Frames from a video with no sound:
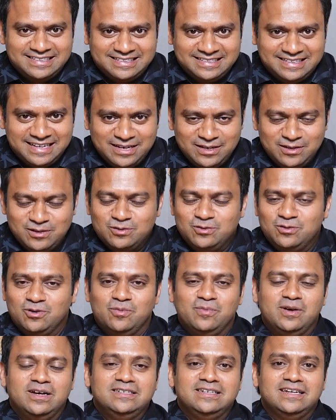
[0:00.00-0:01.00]
Thank you
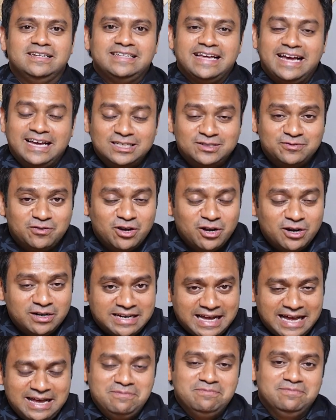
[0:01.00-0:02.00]
so much. And thanks for your
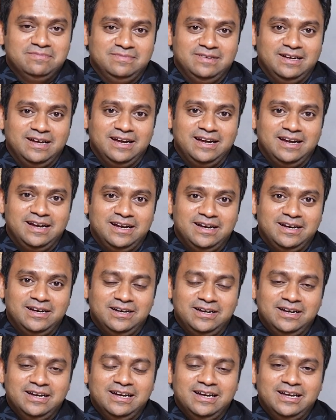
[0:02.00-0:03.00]
time,
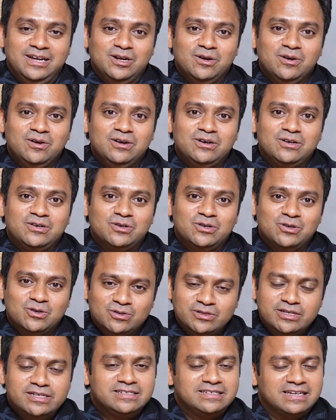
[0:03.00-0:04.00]
to
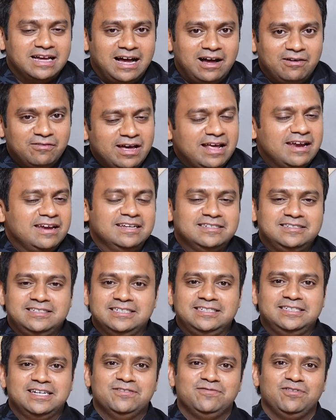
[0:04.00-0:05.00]
do this awareness
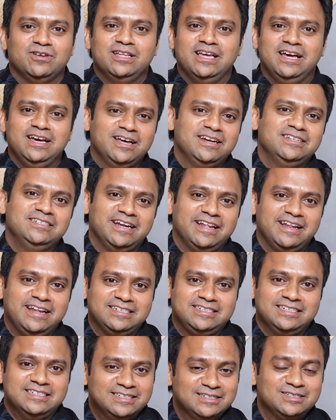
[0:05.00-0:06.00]
session for the younger
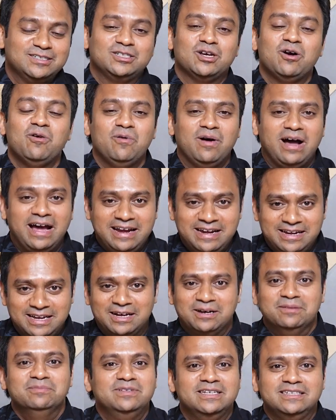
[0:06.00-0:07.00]
generation. This is how I
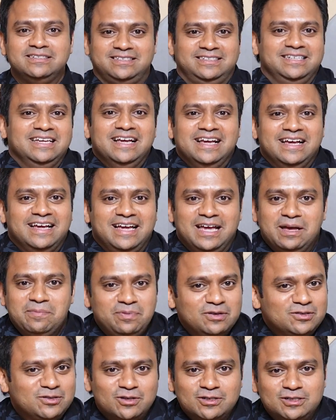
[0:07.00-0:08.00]
term this
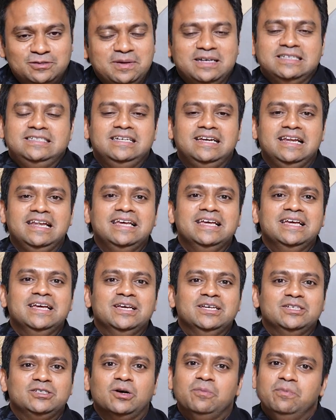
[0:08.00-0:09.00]
episodes, basically.
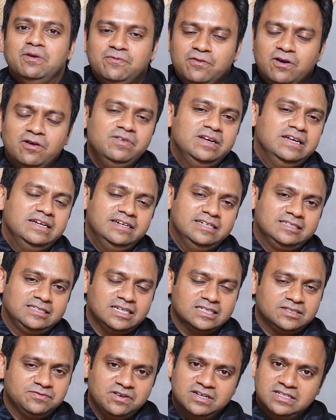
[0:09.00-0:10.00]
So before we
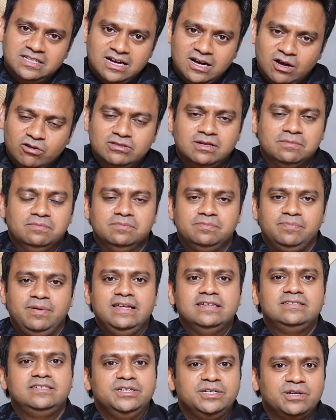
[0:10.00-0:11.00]
discuss further, Gautam,
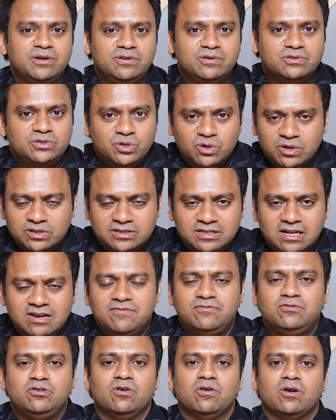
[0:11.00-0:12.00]
please introduce
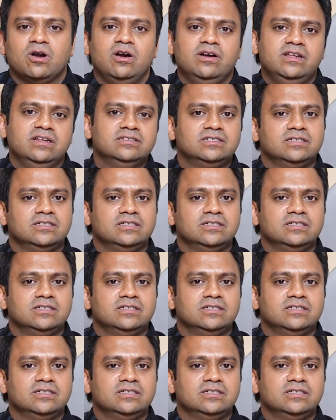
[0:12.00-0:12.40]
yourself to our audience,